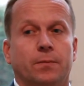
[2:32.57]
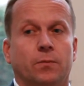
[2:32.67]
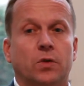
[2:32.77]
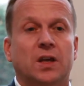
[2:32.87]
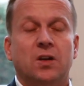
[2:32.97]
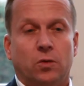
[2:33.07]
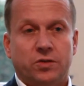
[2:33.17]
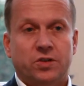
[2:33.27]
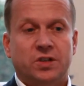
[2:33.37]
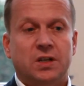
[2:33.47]
We can
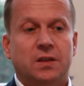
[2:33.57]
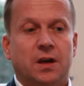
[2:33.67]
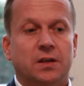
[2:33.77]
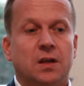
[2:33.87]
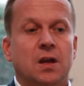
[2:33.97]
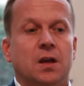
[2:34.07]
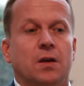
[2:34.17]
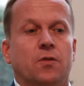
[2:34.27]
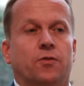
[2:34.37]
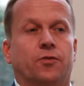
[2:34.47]
also see that
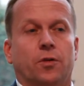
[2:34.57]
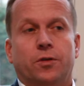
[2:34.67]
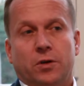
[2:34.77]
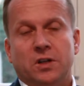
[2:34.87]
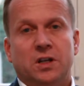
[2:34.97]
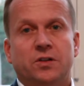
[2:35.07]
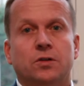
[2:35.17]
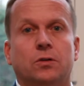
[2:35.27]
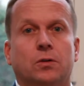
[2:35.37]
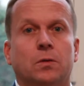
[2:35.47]
for 30 years
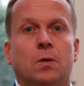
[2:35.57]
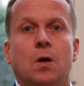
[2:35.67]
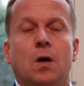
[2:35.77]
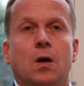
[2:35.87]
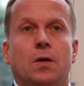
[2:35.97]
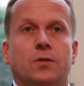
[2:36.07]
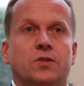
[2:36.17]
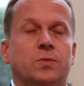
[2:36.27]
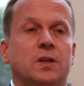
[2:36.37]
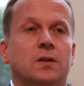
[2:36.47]
ago,
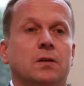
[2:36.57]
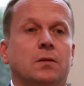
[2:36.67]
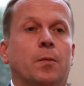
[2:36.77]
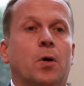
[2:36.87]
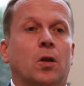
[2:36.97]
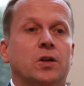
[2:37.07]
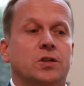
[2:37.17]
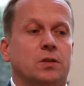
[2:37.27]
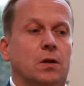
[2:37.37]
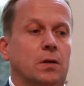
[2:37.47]
Sweden
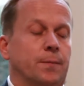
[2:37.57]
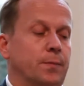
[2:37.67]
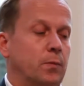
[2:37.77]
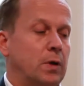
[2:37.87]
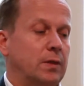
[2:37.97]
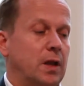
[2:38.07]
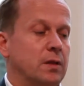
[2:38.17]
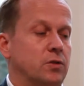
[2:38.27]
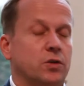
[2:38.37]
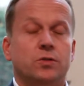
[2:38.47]
abolished they
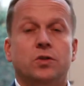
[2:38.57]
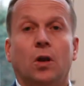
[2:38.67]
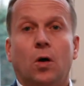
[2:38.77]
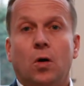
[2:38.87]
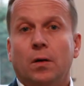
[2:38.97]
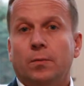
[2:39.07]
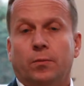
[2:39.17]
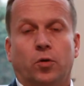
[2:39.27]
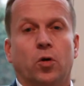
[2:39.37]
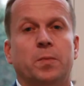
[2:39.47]
introduced a law
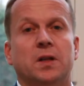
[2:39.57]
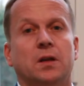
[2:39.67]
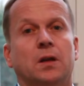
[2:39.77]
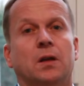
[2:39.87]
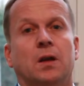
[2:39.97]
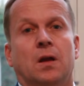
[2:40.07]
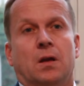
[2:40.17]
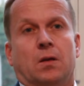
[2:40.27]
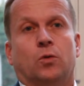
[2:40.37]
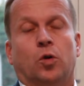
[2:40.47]
prohibiting
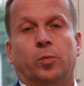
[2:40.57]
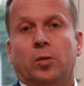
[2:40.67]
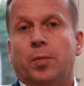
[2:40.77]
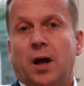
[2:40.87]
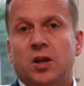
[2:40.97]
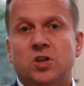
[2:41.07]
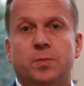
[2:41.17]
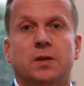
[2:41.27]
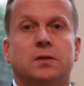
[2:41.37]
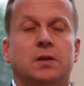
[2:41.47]
corporal
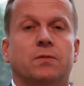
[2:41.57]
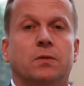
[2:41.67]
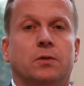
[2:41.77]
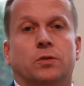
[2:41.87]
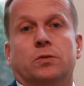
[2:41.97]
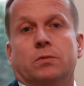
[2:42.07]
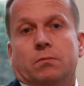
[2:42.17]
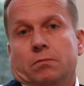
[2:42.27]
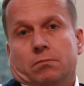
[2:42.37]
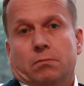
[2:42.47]
punishment to
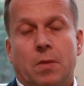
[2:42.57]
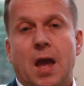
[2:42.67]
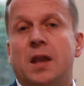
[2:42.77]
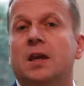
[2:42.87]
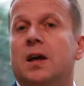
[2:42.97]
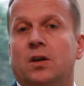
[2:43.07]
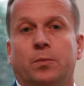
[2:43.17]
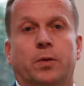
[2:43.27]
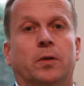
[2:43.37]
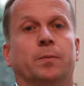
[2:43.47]
any kind
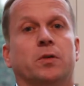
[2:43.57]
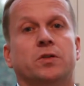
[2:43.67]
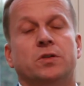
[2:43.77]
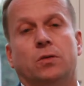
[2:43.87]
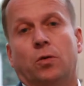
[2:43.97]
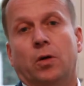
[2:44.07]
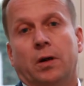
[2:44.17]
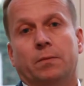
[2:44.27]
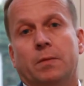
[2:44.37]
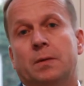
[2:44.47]
of person or
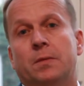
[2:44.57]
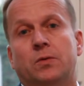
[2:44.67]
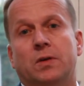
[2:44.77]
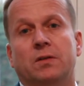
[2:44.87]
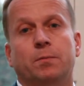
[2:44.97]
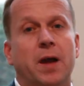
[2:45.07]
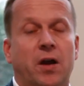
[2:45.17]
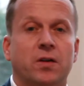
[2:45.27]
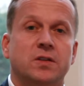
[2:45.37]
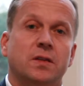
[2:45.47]
in between
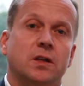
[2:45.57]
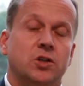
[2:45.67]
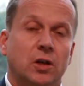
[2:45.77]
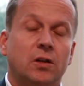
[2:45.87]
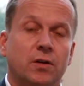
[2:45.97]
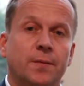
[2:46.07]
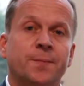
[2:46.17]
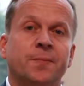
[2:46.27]
parents and their children.